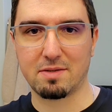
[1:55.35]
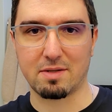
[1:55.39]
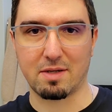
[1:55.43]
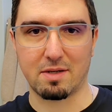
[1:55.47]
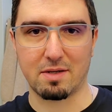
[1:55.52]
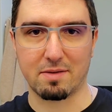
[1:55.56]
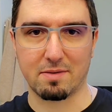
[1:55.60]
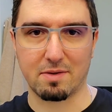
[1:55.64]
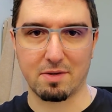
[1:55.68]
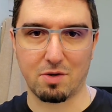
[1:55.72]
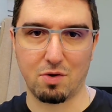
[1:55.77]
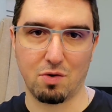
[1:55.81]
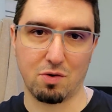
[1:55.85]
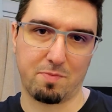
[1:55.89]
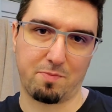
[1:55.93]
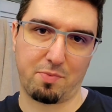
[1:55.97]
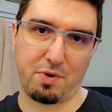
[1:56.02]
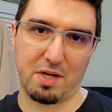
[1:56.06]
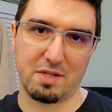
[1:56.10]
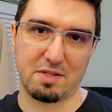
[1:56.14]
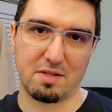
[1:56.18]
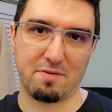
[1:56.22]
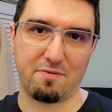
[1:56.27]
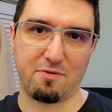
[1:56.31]
and good
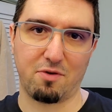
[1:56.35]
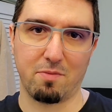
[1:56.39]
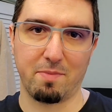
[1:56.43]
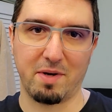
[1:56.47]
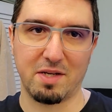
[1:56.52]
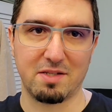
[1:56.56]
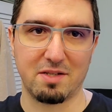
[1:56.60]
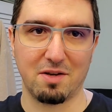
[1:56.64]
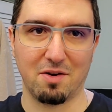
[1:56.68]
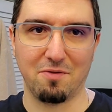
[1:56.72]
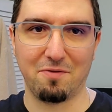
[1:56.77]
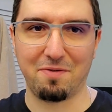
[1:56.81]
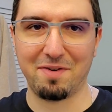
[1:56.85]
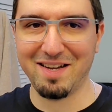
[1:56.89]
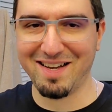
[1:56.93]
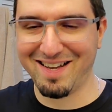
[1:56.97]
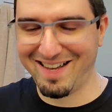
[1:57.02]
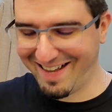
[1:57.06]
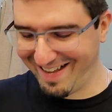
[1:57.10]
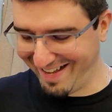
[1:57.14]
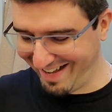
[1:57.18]
present for myself.